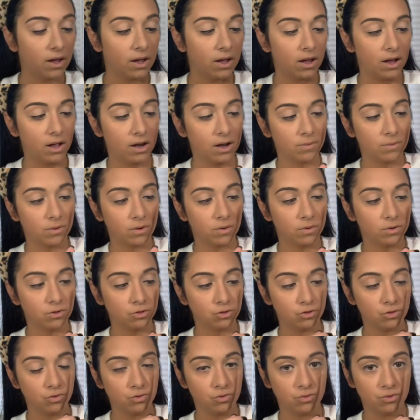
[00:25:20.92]
I'm going
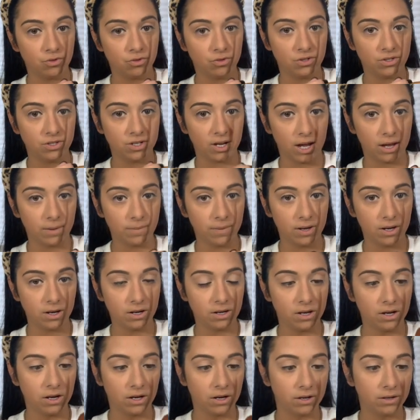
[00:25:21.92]
to dab it in
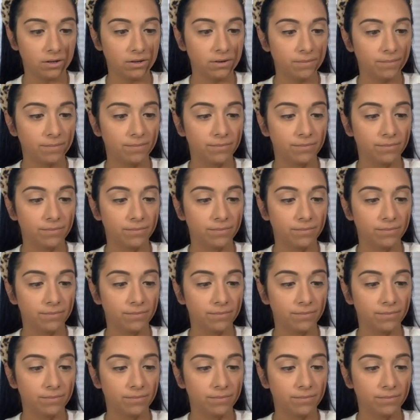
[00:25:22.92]
here.